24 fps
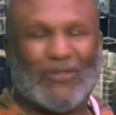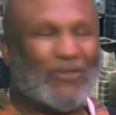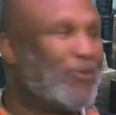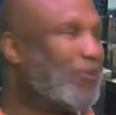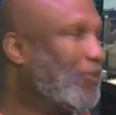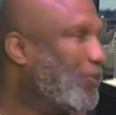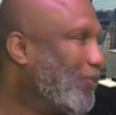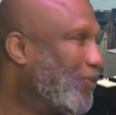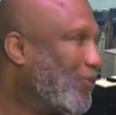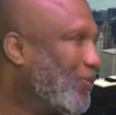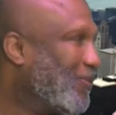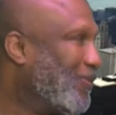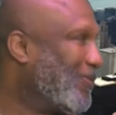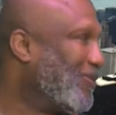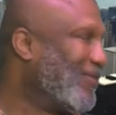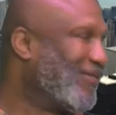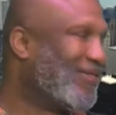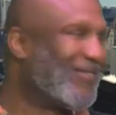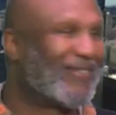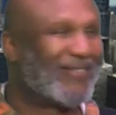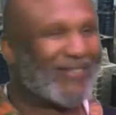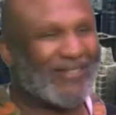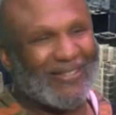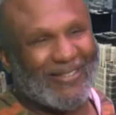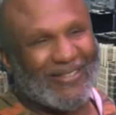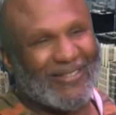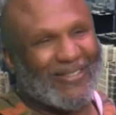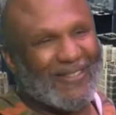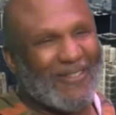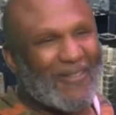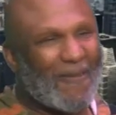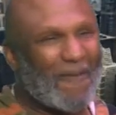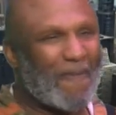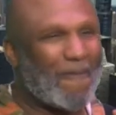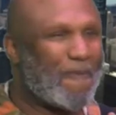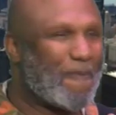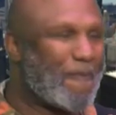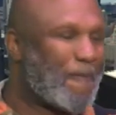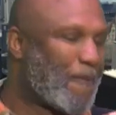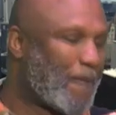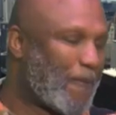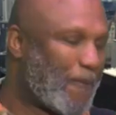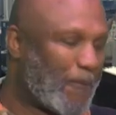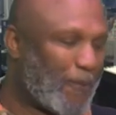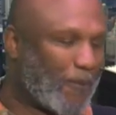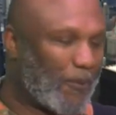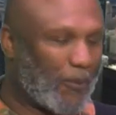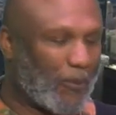I'm Dan Schmidt. I do a
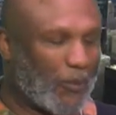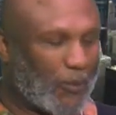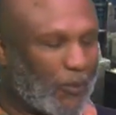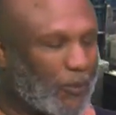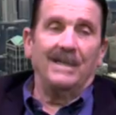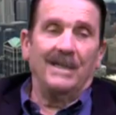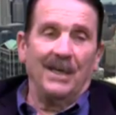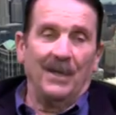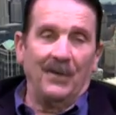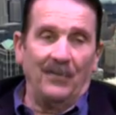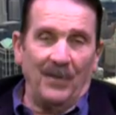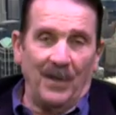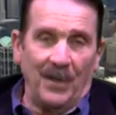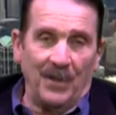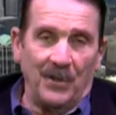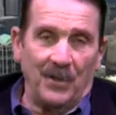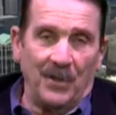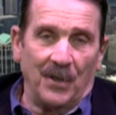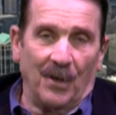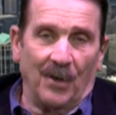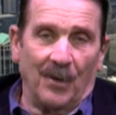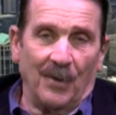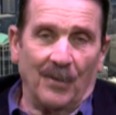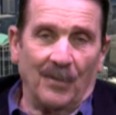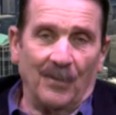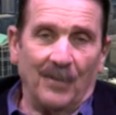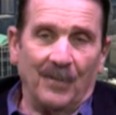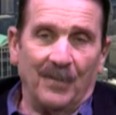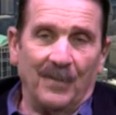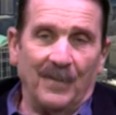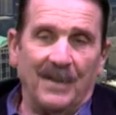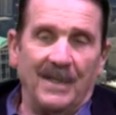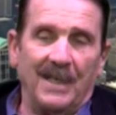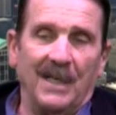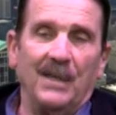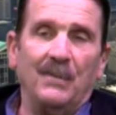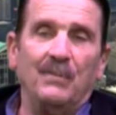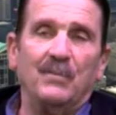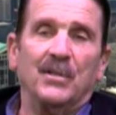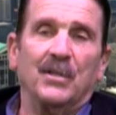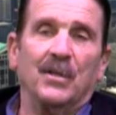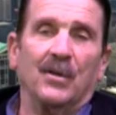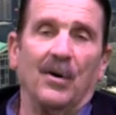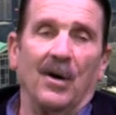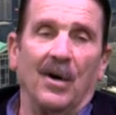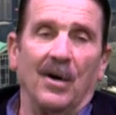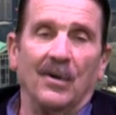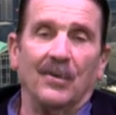weekly T V show, Team
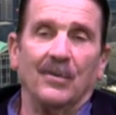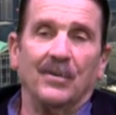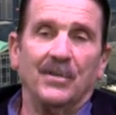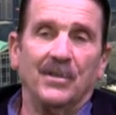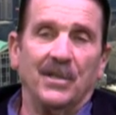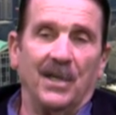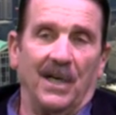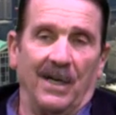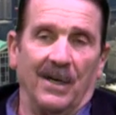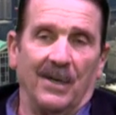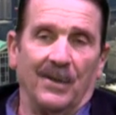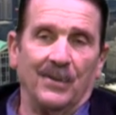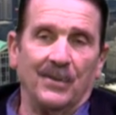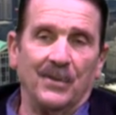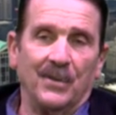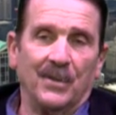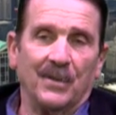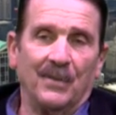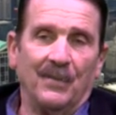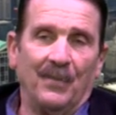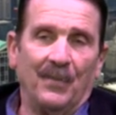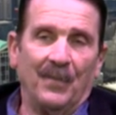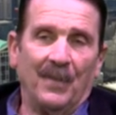Chicago Challenge.